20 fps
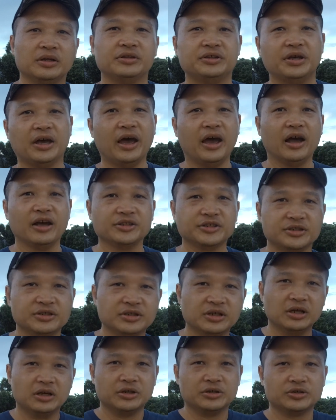task.
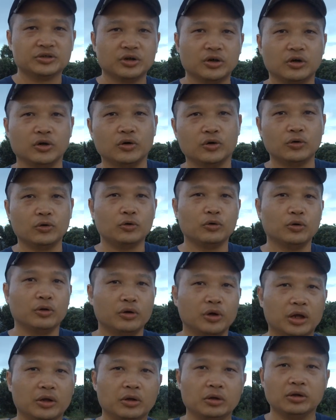So
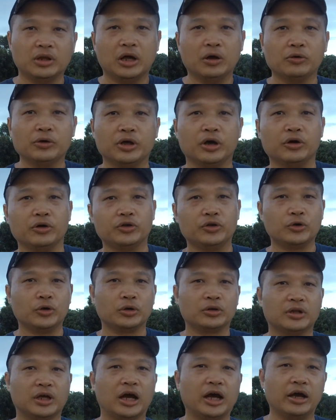not only are you
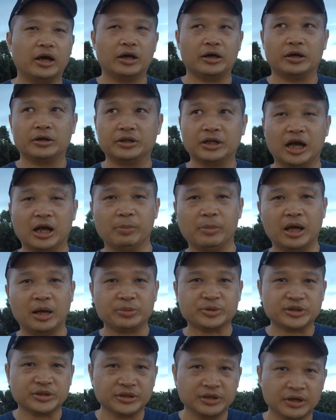doing time
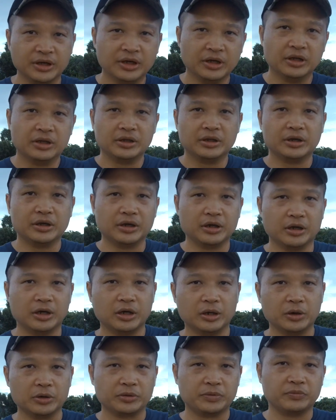lapse,
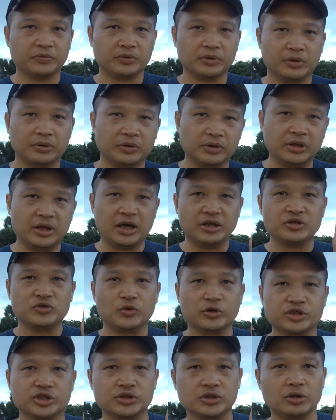the lens
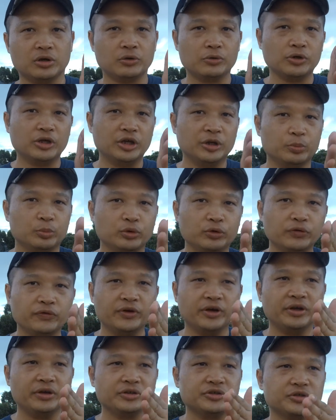was slowly
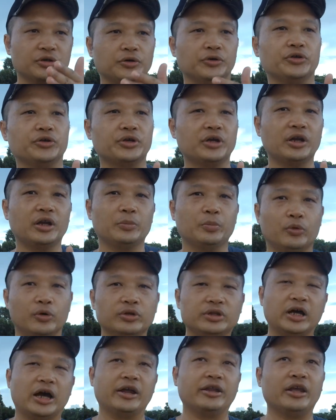moving, so you get a more
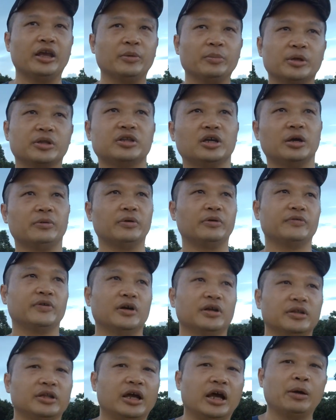dynamic type
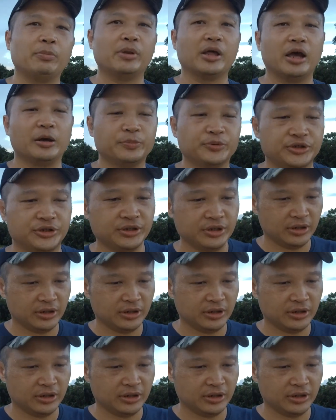of time lapse.